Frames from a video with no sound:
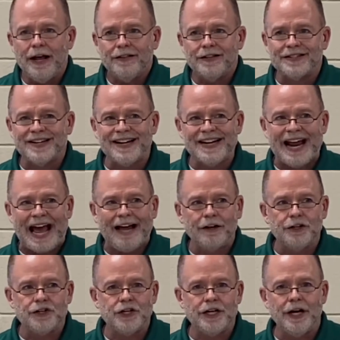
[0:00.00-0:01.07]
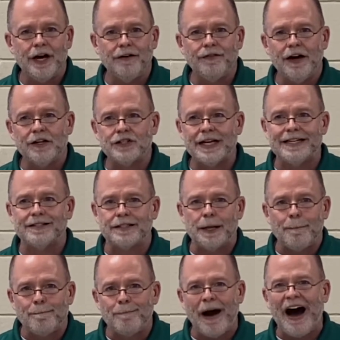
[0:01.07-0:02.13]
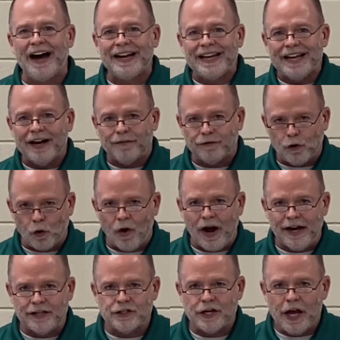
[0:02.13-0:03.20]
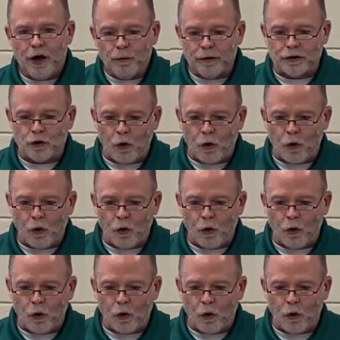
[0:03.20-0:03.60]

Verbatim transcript: this analogy of us as the body of Christ, with